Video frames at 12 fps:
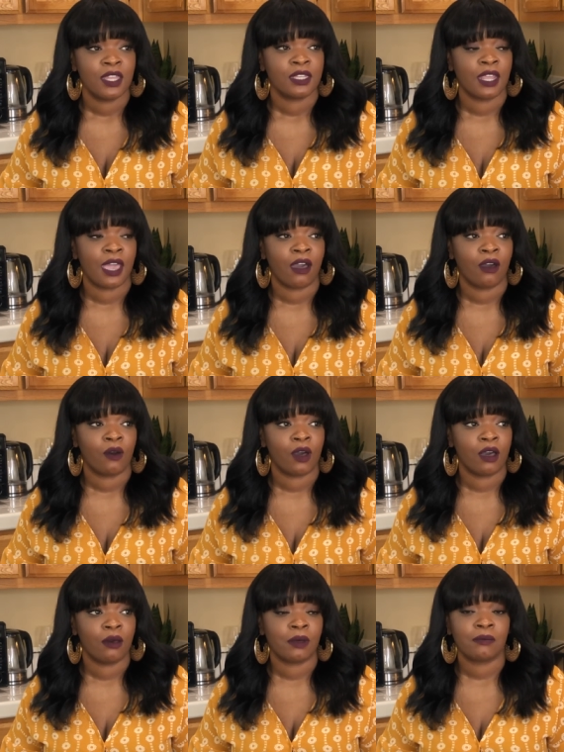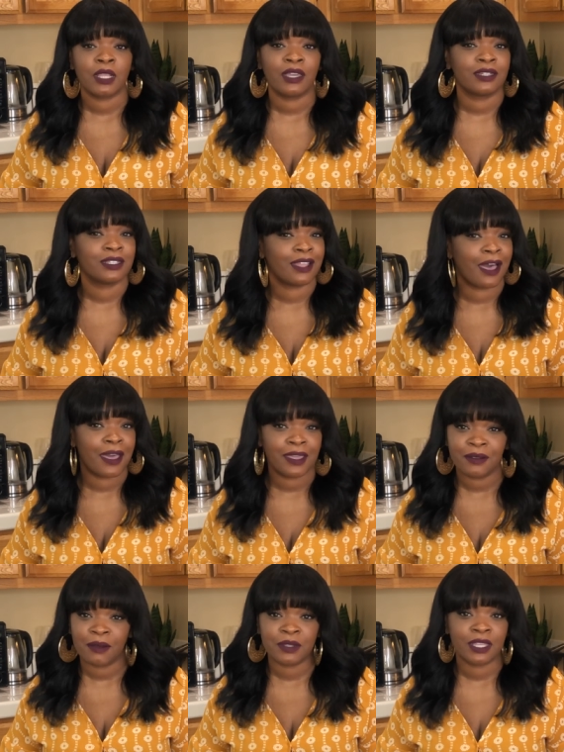Now, um, I'm not gonna lie,
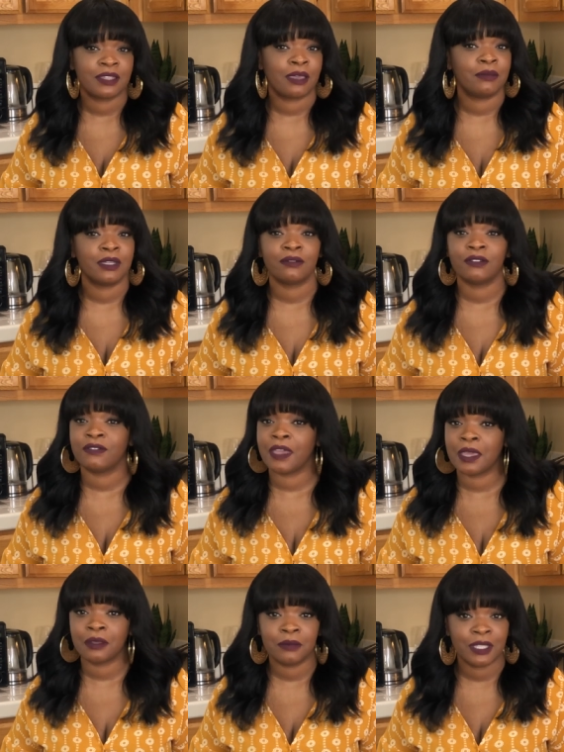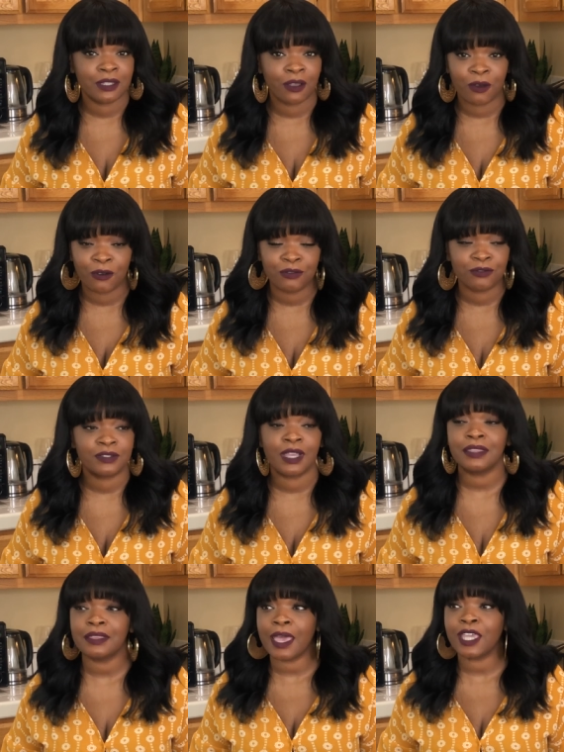I'm not that big of a fan of meatloaf,
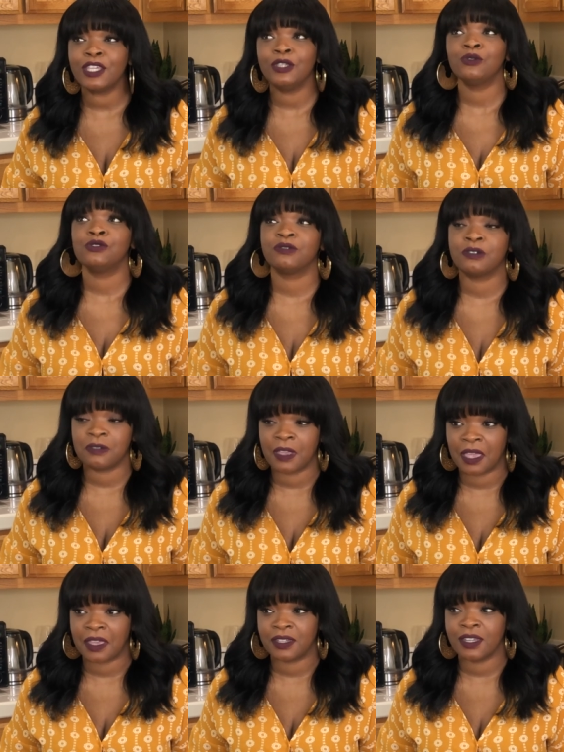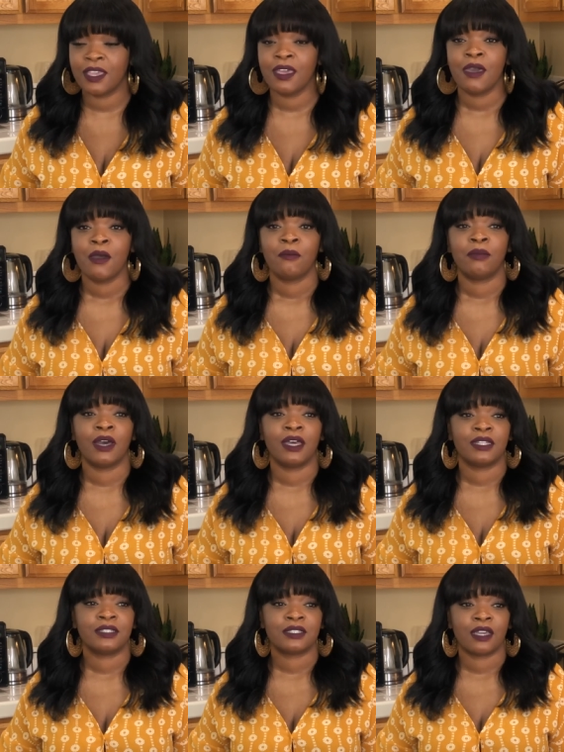not that huge of a fan,
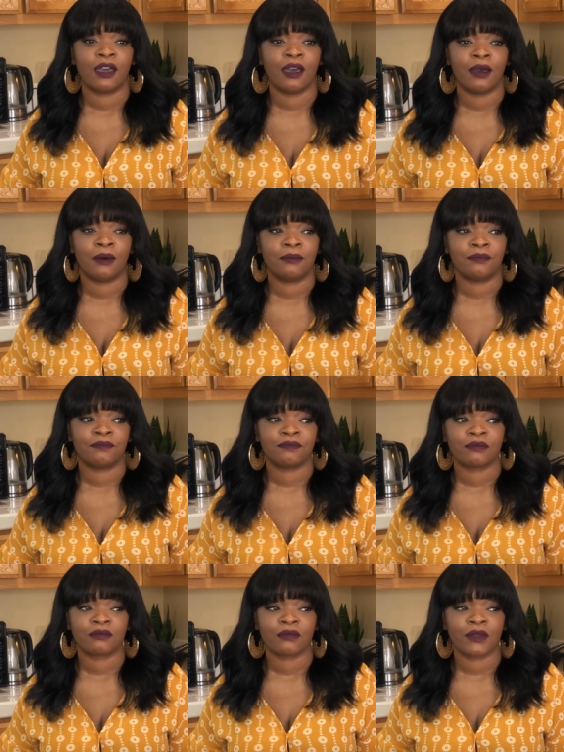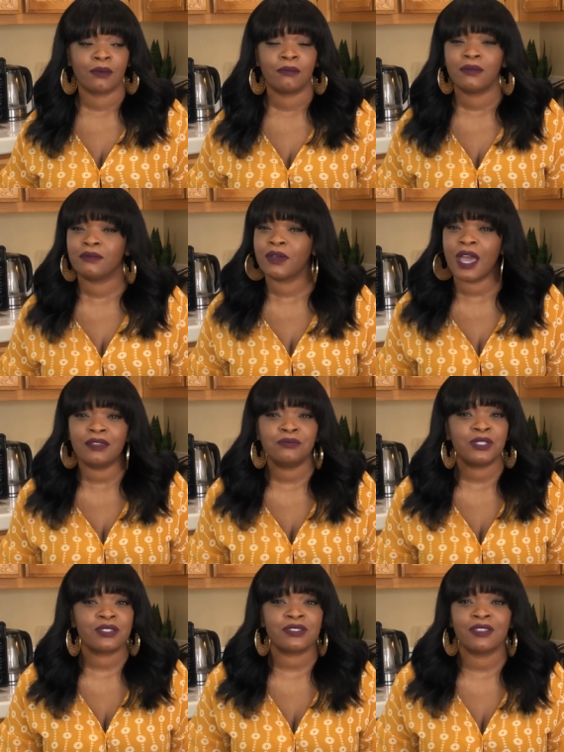but um, I'm
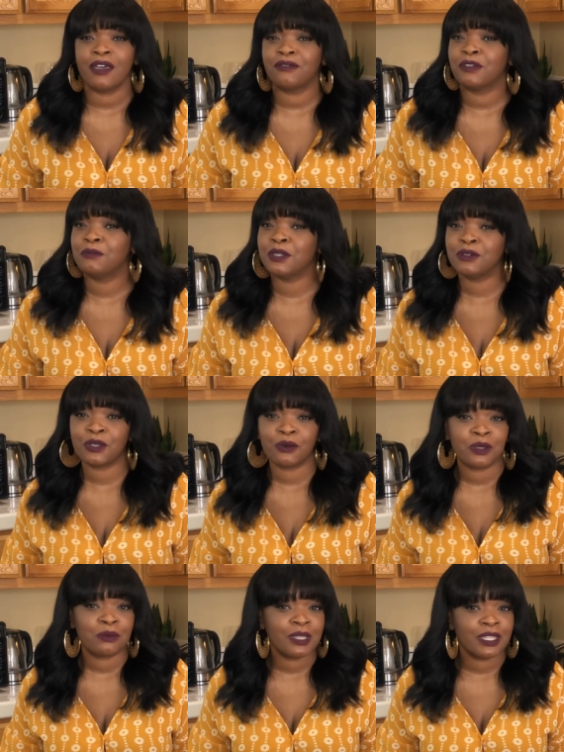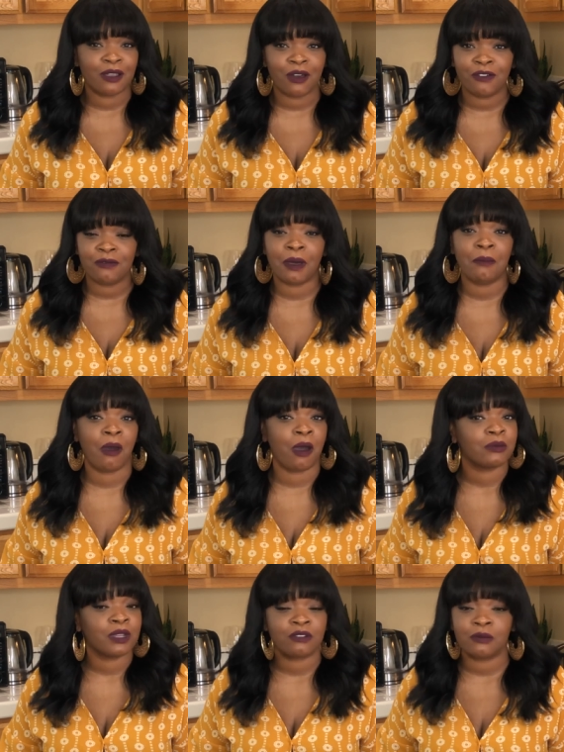just not familiar with meatloaf. My
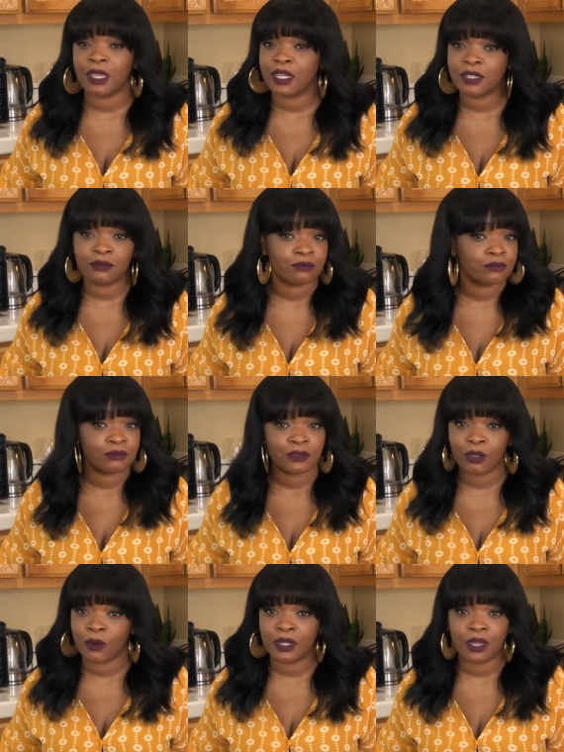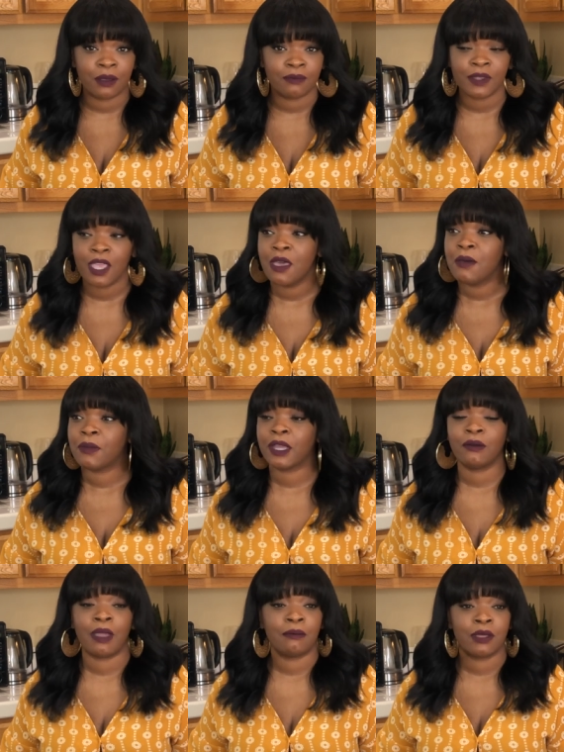mom never made it growing up. My
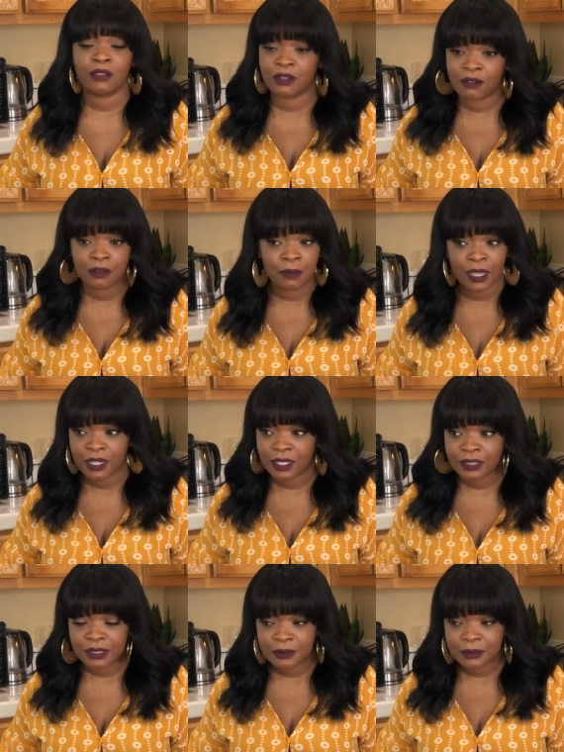grandmother never made it.